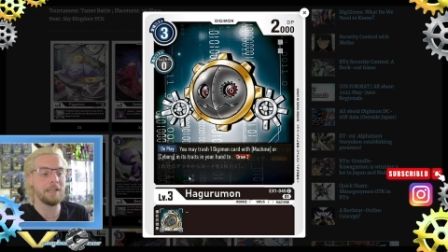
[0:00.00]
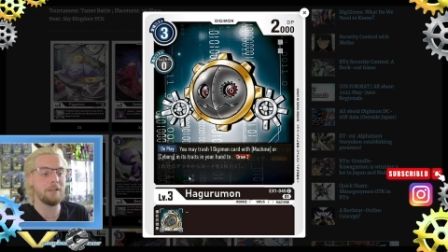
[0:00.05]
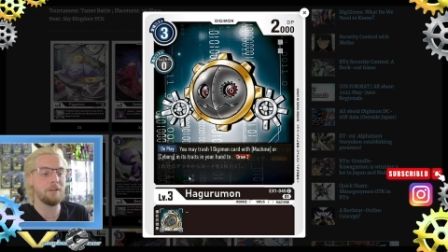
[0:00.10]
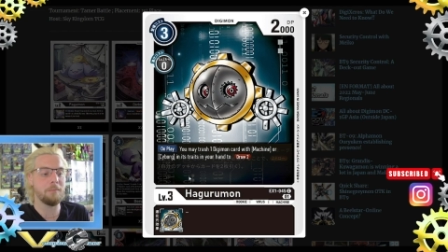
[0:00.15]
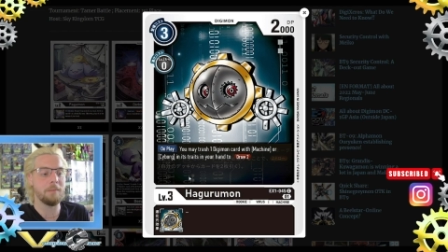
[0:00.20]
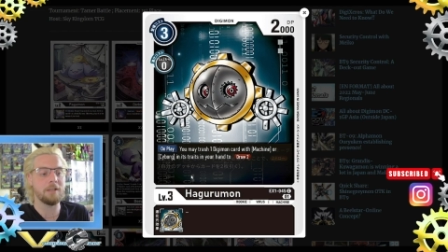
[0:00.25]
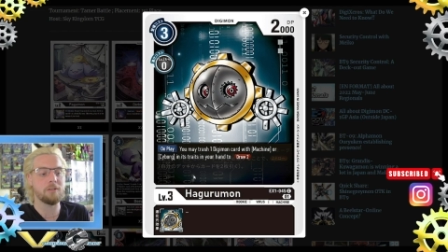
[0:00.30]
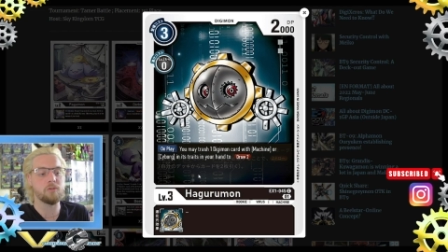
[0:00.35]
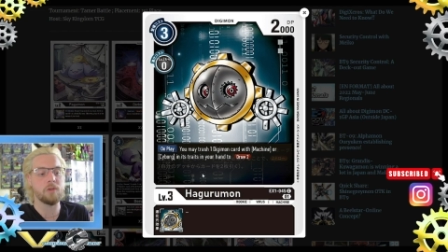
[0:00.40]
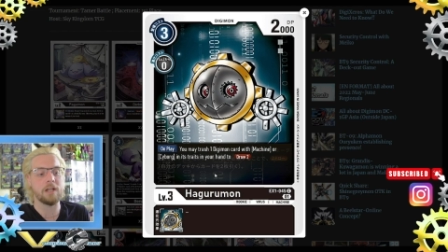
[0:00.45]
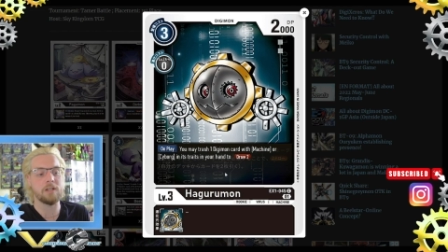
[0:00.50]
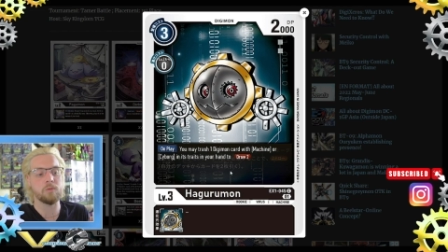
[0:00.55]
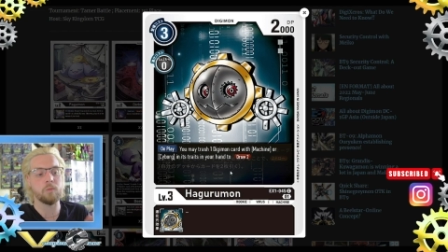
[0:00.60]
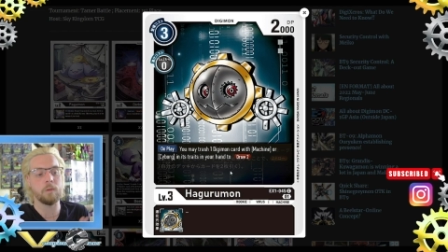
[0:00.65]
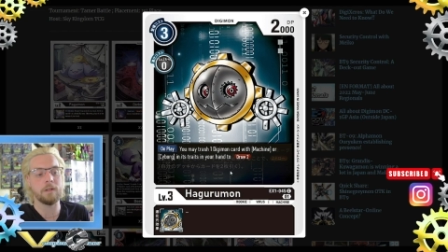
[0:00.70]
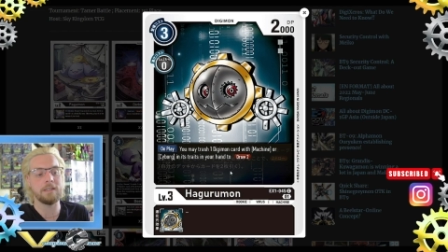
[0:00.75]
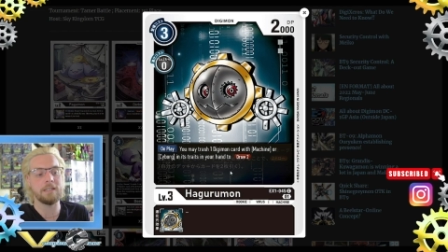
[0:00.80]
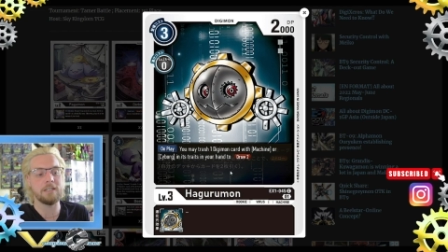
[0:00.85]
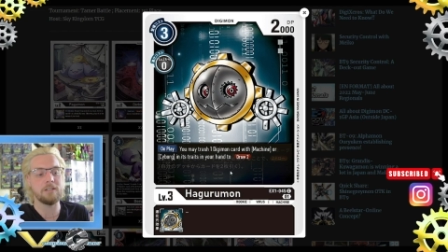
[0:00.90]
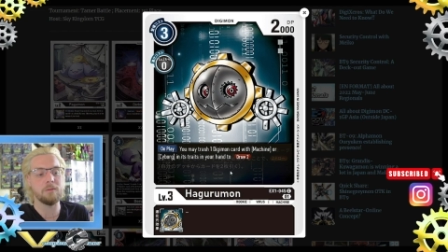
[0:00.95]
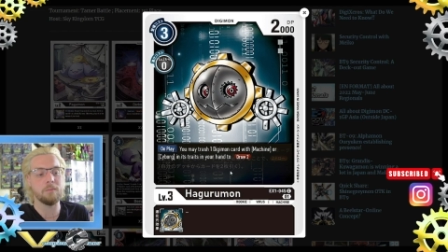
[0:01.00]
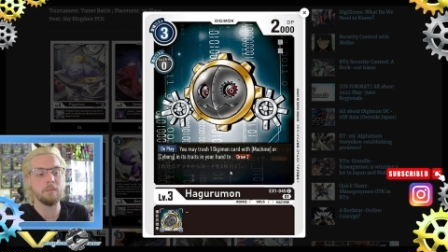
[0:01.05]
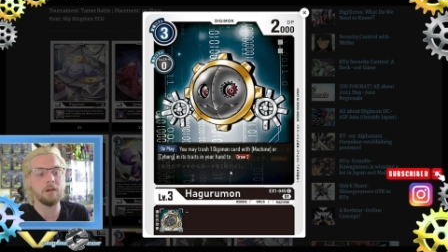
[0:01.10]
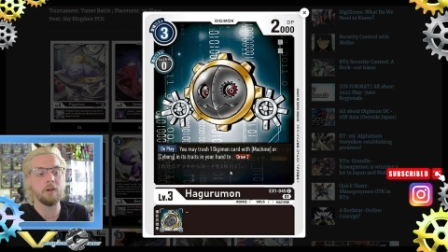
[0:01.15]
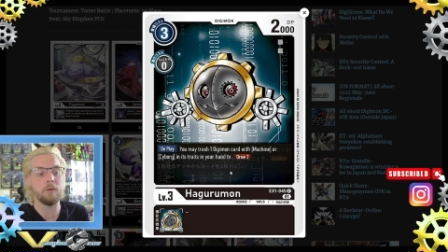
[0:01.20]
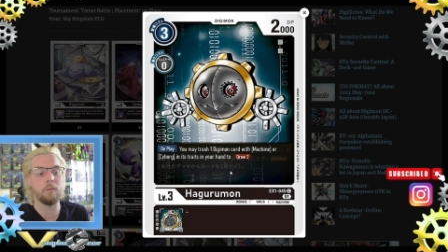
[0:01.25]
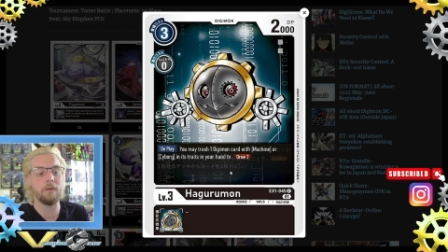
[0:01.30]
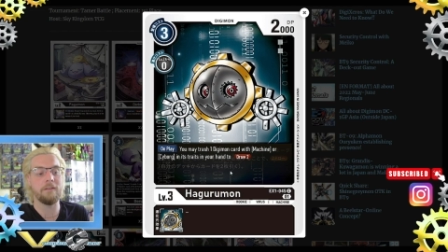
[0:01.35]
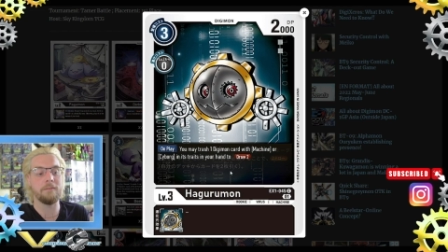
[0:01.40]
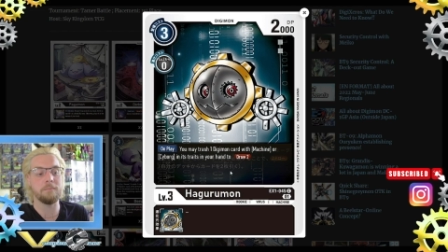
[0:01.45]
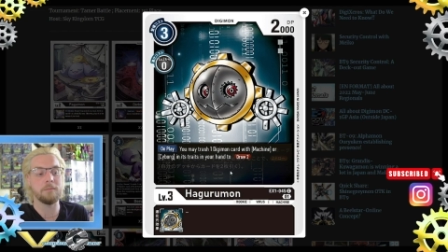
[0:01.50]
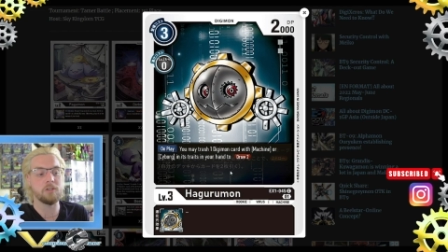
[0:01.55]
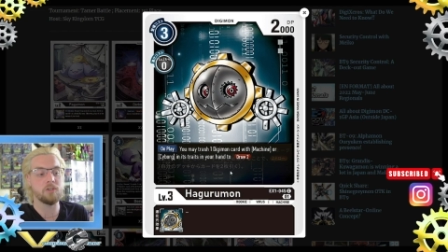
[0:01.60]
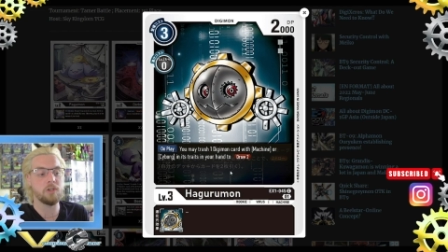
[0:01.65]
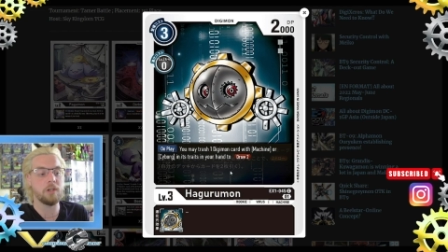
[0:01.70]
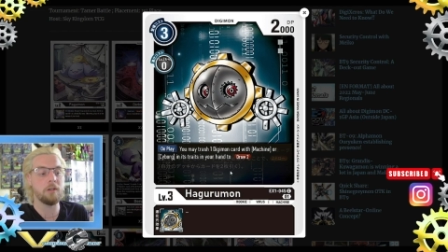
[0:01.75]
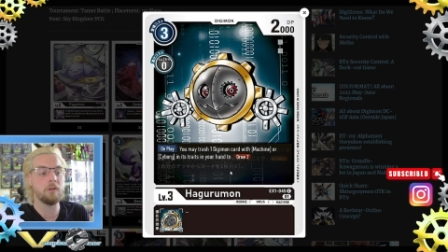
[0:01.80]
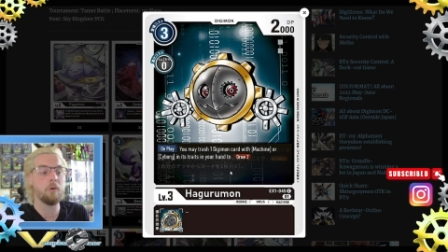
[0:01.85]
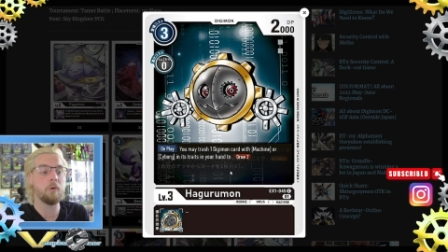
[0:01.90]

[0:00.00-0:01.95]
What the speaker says: You may trust 1 Digimon with Machine